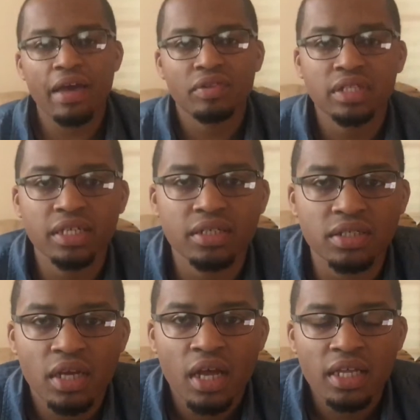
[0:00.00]
Cavaliers.
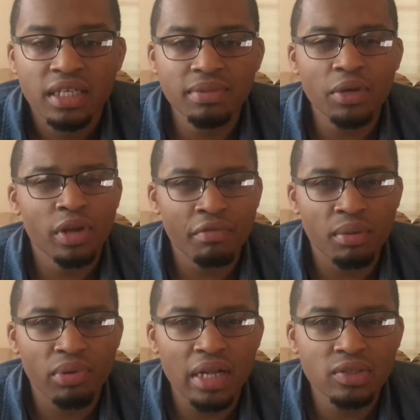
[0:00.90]
Seems like whenever
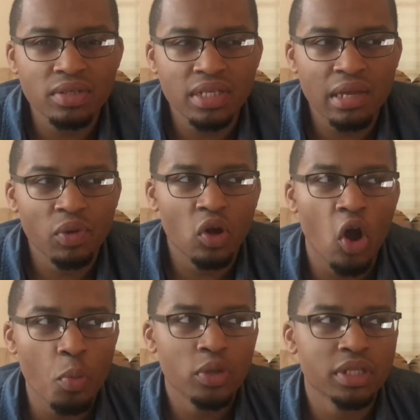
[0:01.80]
LeBron's on the team, they're
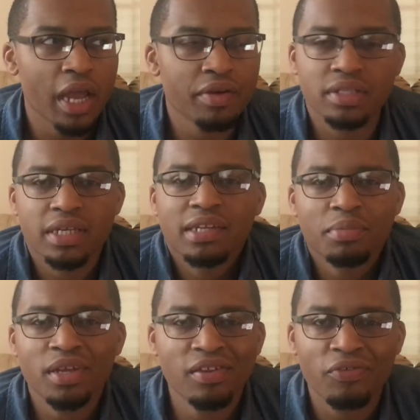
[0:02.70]
almost guaranteed to
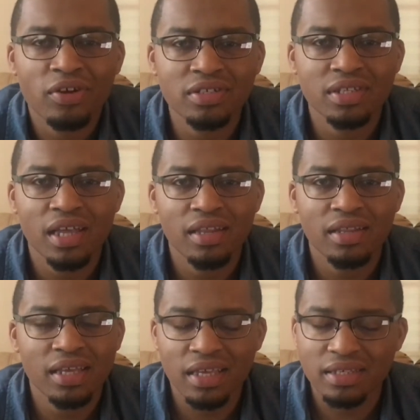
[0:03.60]
be the first in
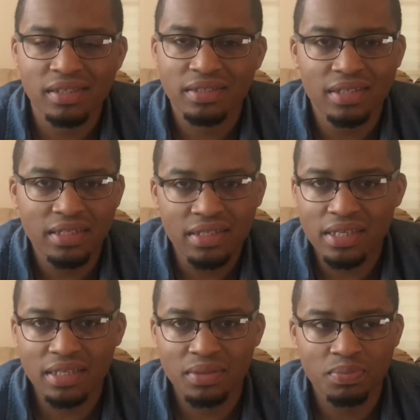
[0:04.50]
the East since
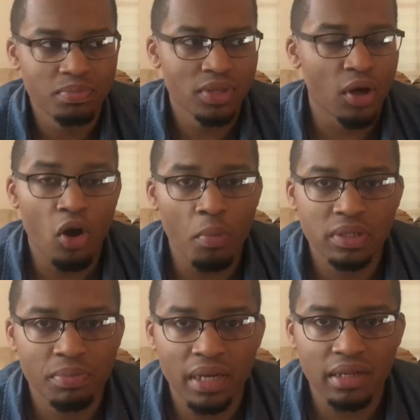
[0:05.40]
he's, you know,
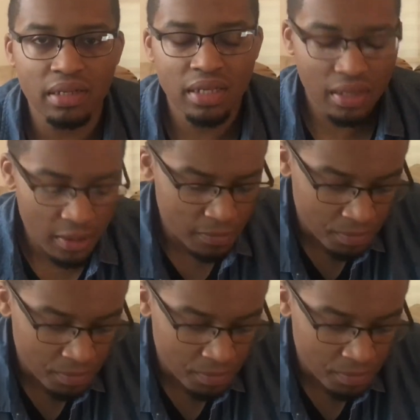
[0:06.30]
almost been in the league.